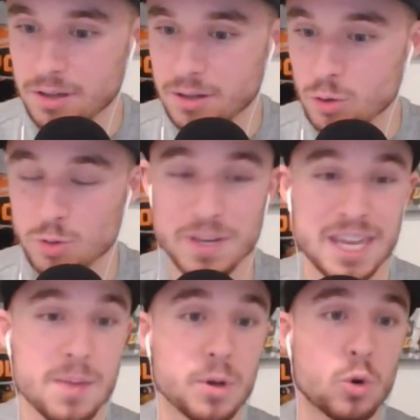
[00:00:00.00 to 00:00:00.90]
do as many
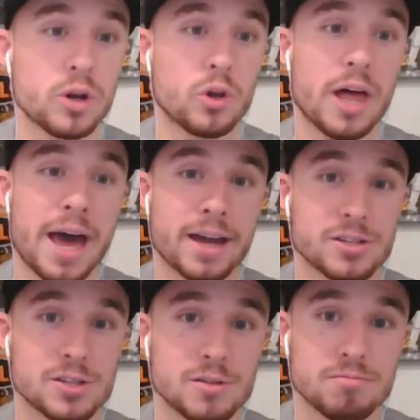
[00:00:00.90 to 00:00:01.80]
hypocritical
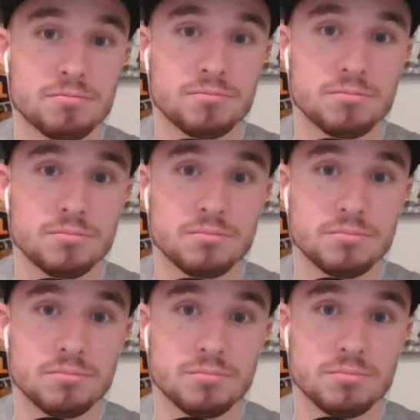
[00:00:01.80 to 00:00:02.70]
acts
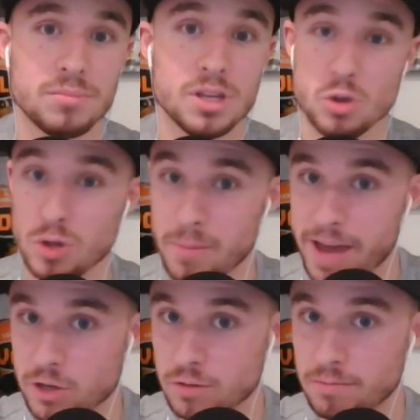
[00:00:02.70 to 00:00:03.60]
as you can
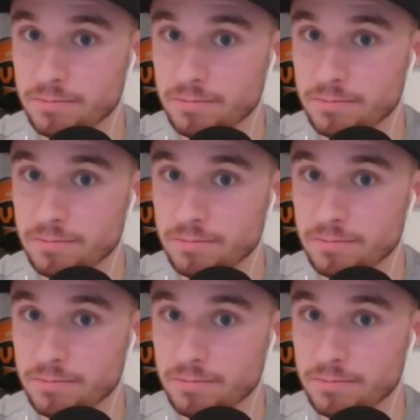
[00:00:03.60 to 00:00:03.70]
imagine.